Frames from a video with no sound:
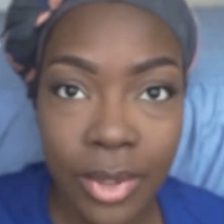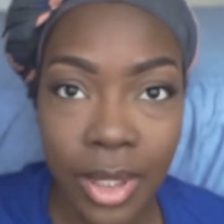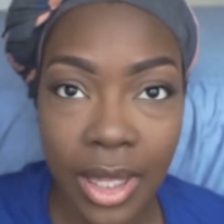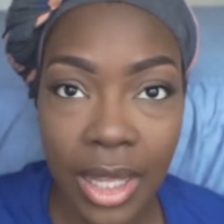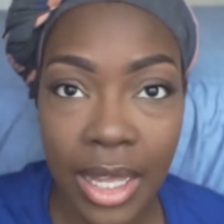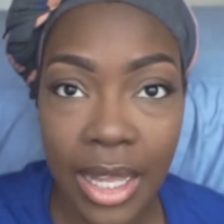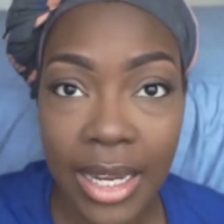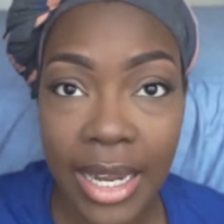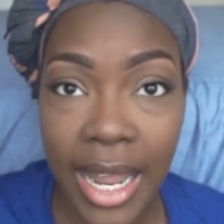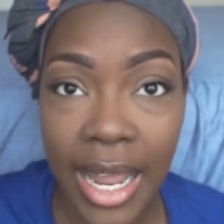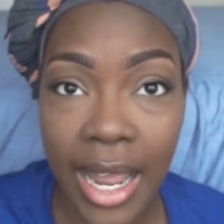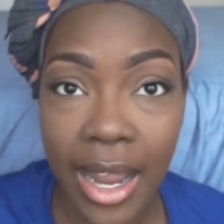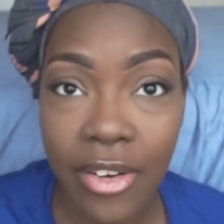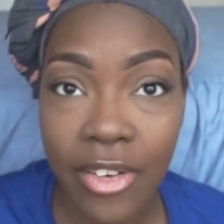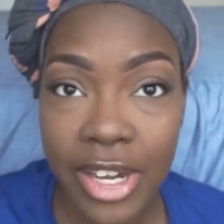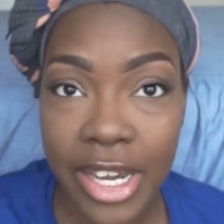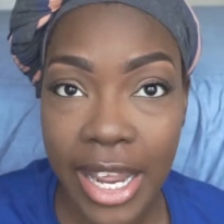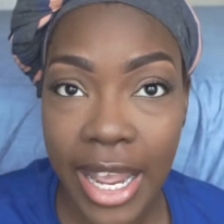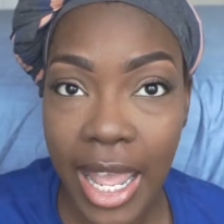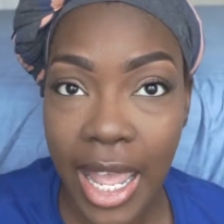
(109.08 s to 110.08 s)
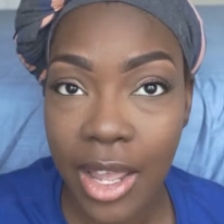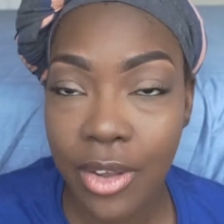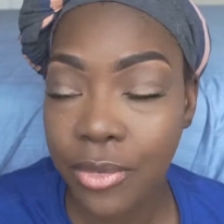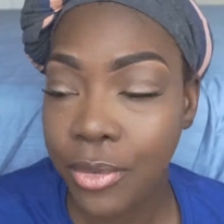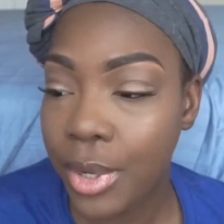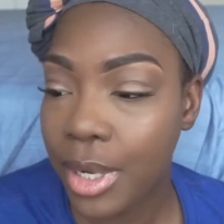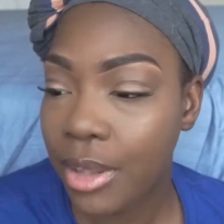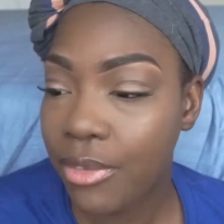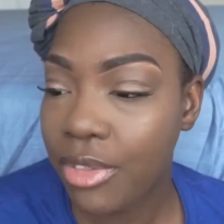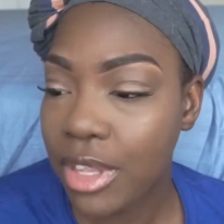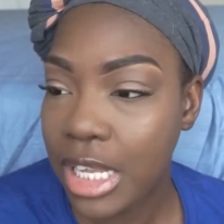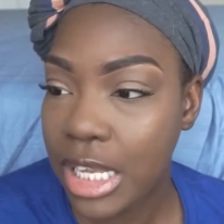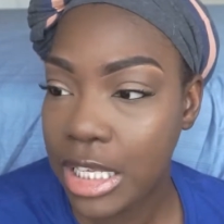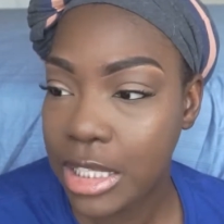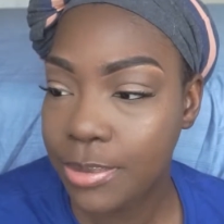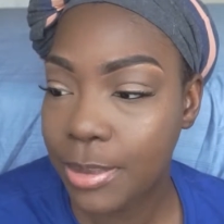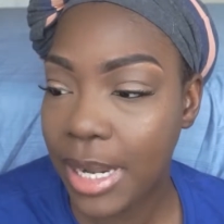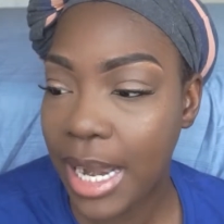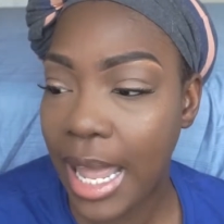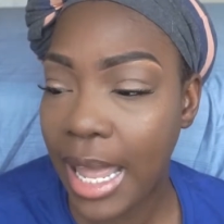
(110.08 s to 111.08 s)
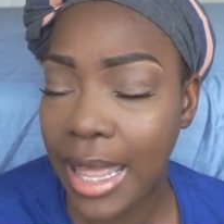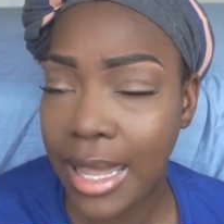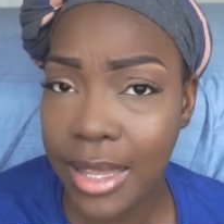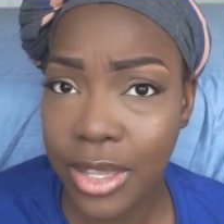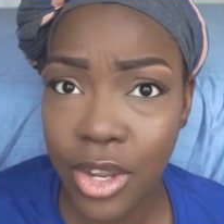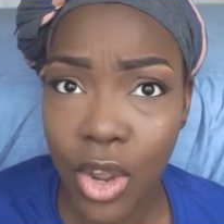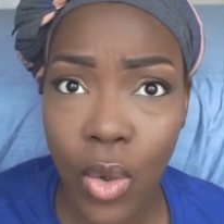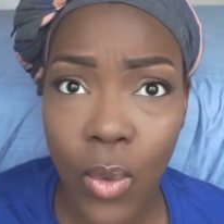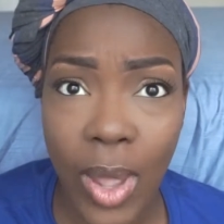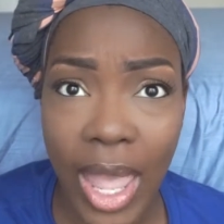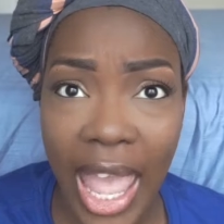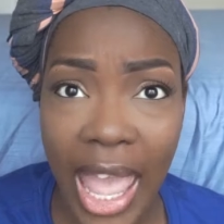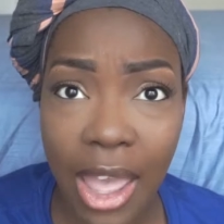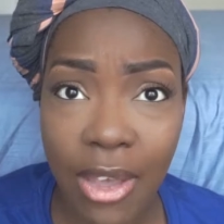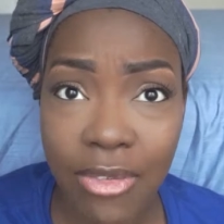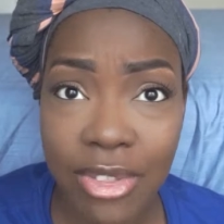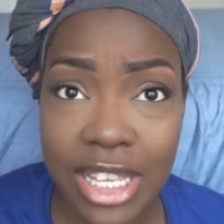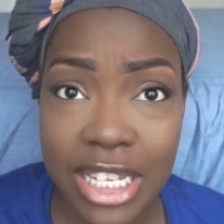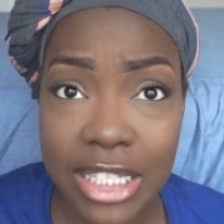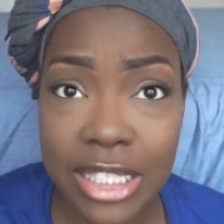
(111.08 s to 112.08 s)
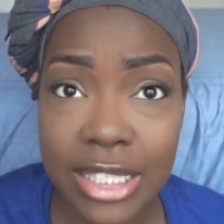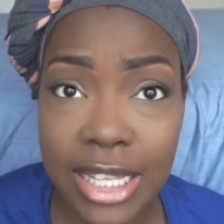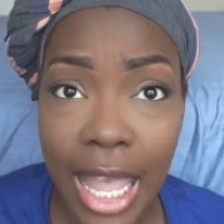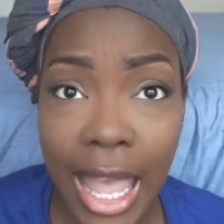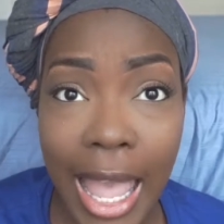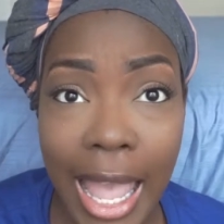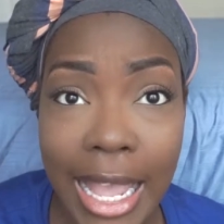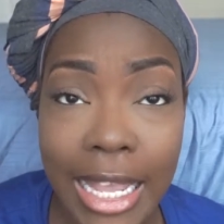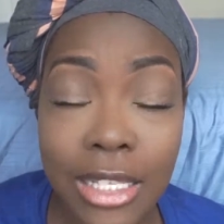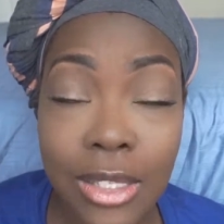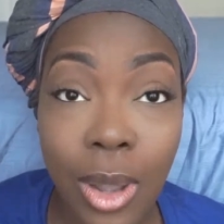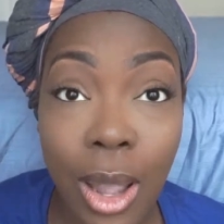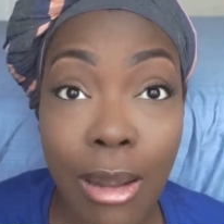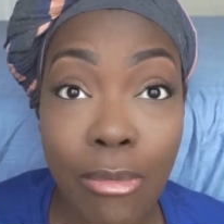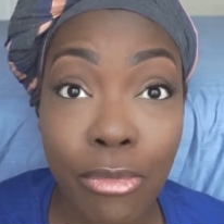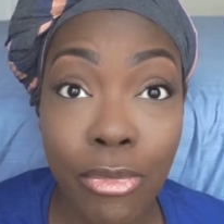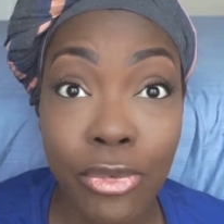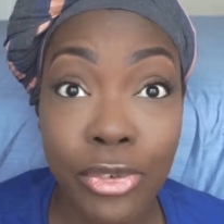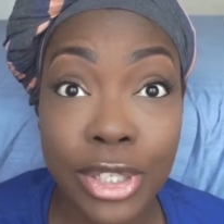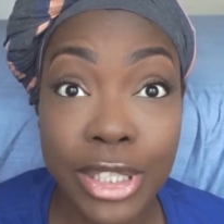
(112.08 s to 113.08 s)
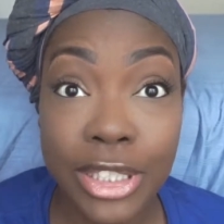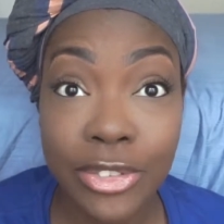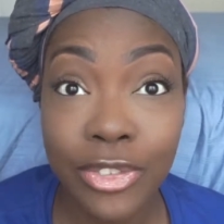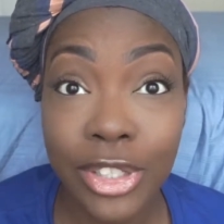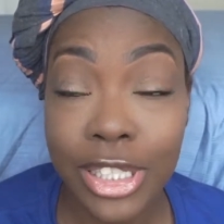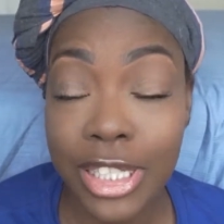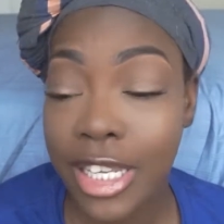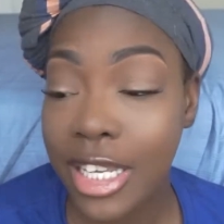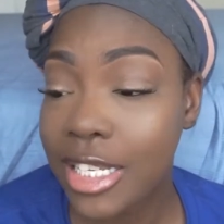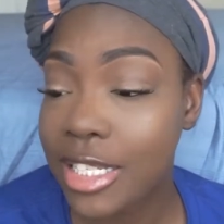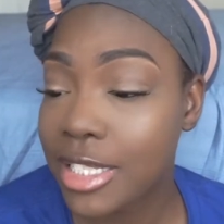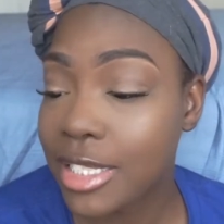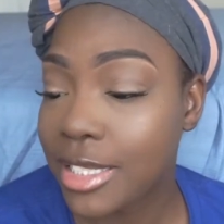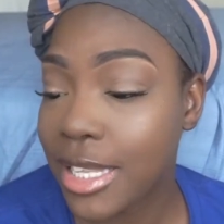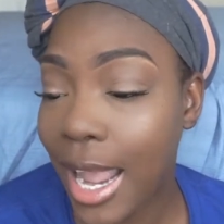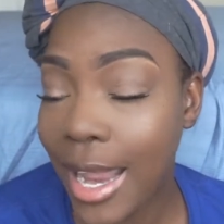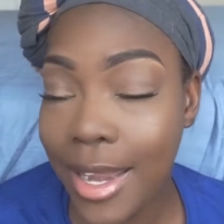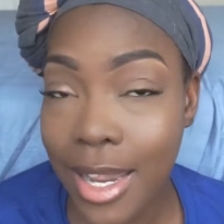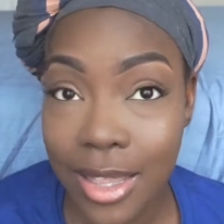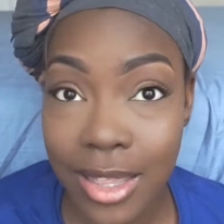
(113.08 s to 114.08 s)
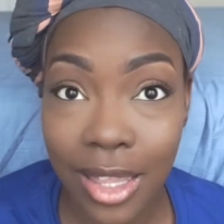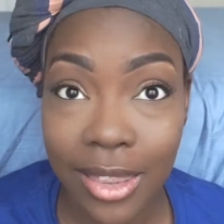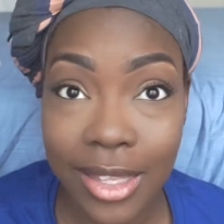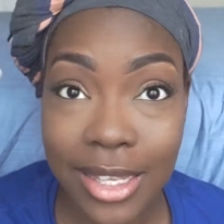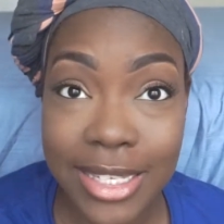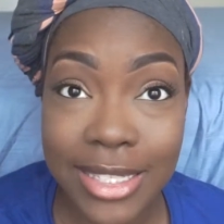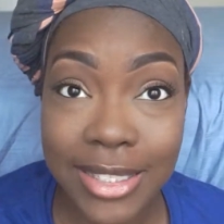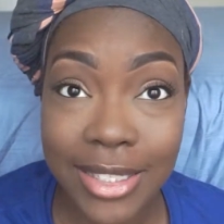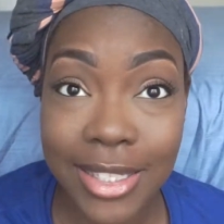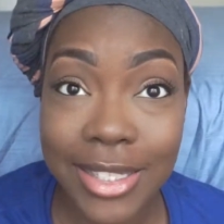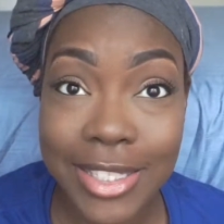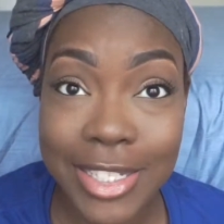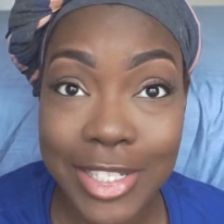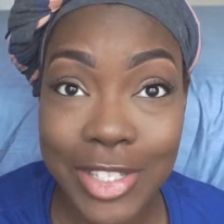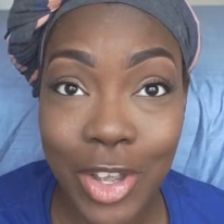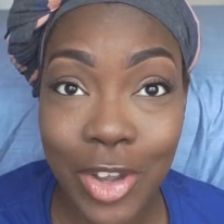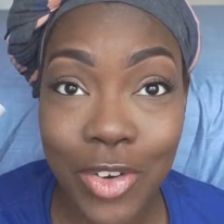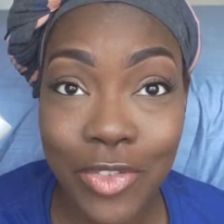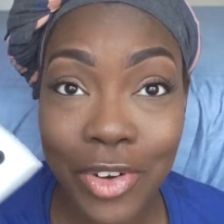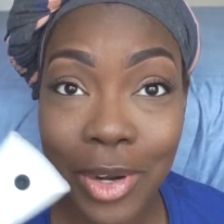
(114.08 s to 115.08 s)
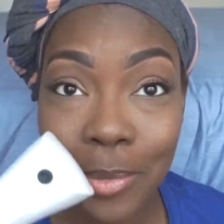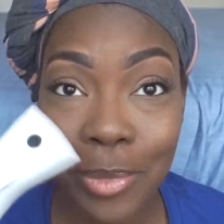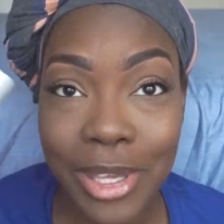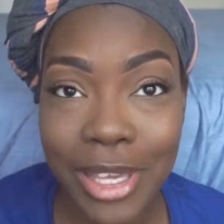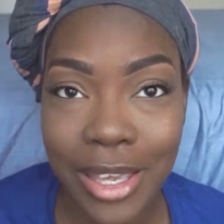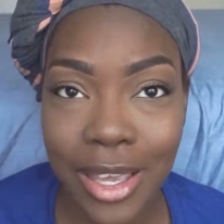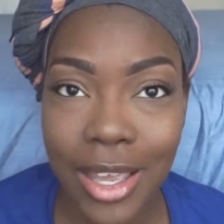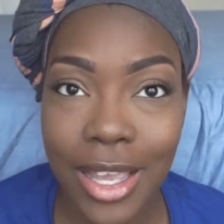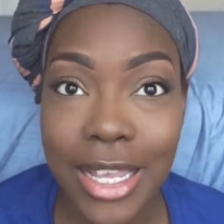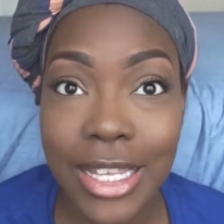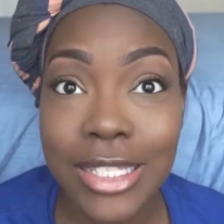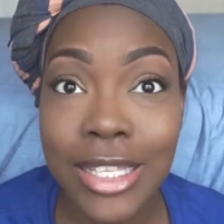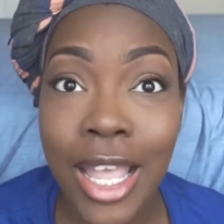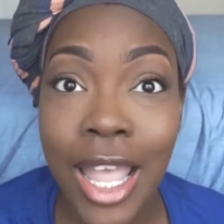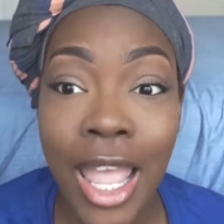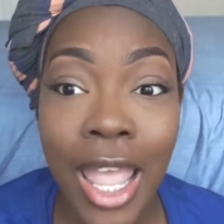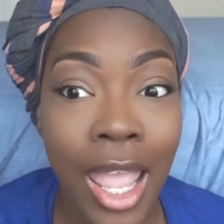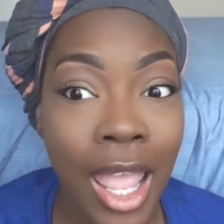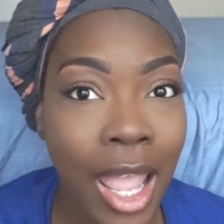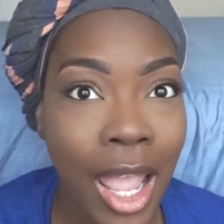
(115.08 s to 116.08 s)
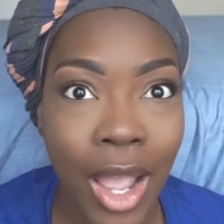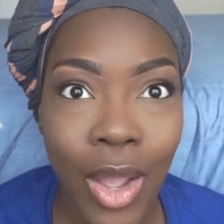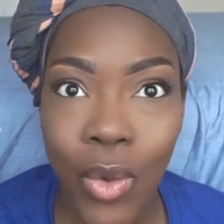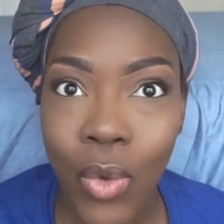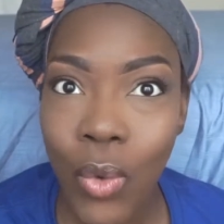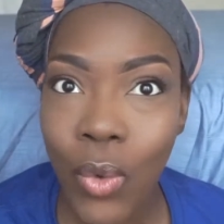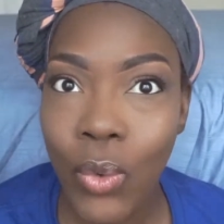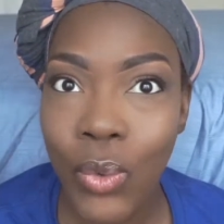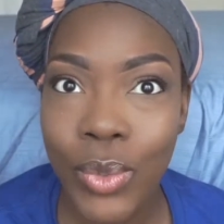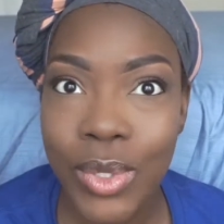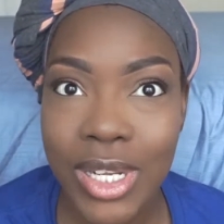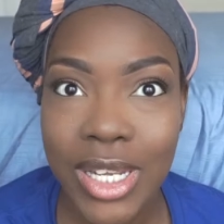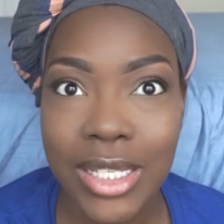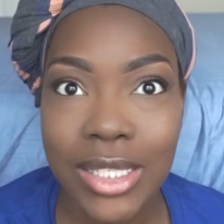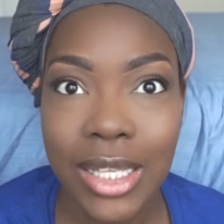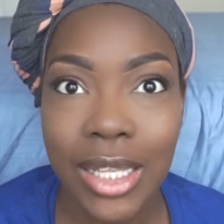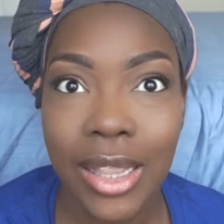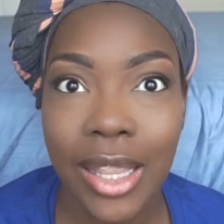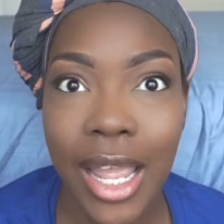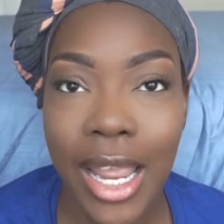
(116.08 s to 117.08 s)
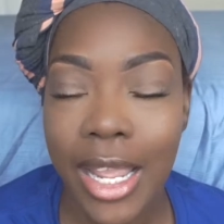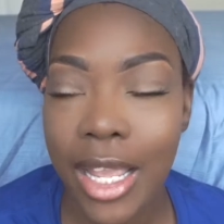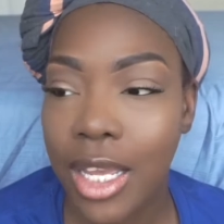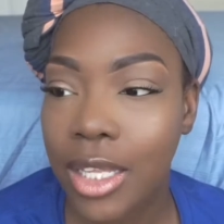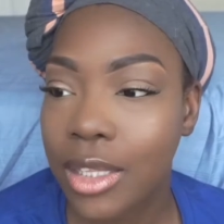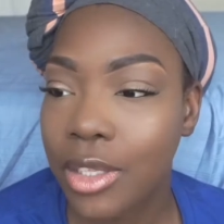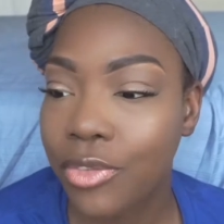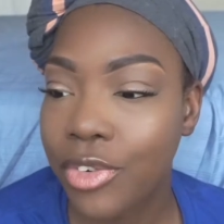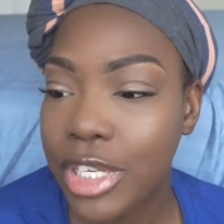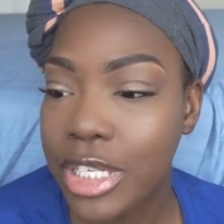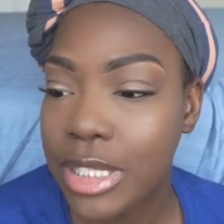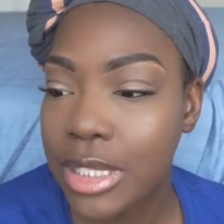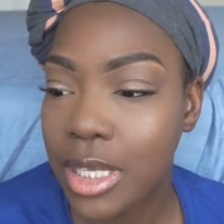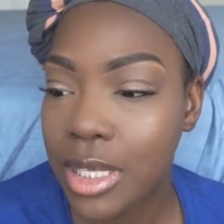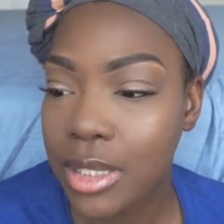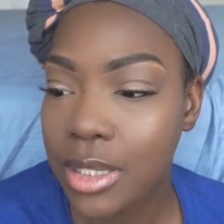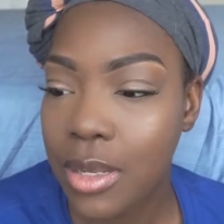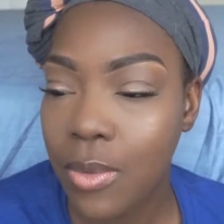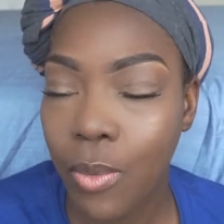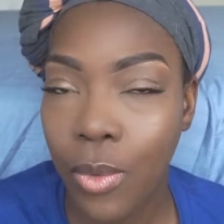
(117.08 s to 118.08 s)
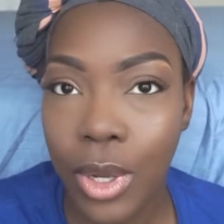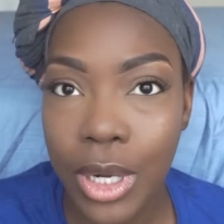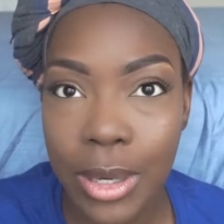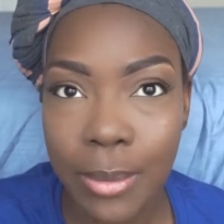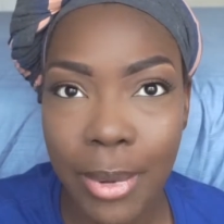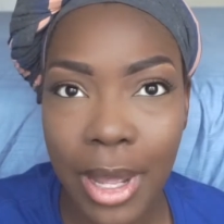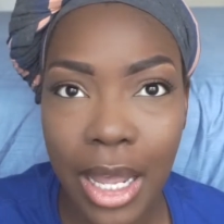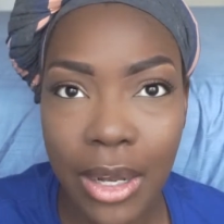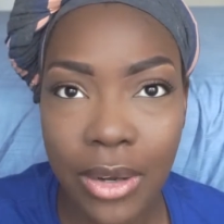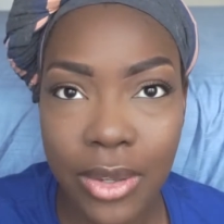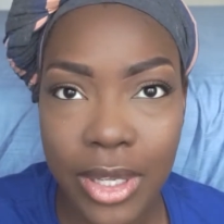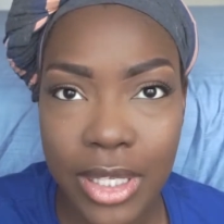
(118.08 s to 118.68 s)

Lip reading: And I already have one of these, but I don't have this size. So I'm really excited that they sent this over, because who doesn't like a 360 water bottle?